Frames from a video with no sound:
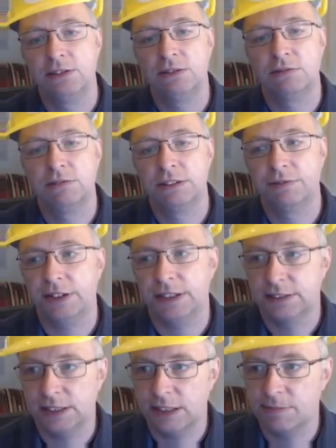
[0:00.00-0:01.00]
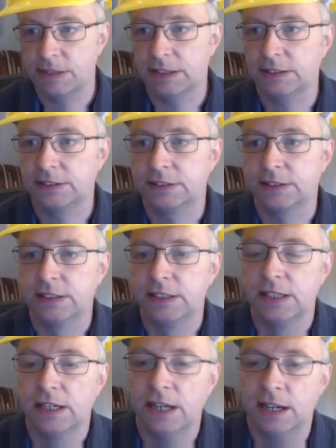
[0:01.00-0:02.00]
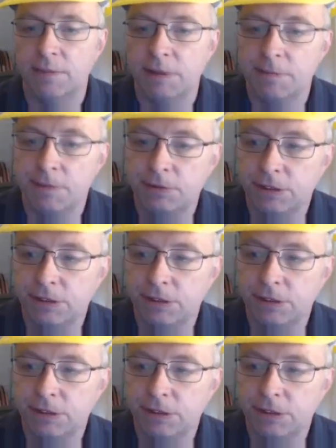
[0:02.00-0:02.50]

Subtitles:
user interface elements. And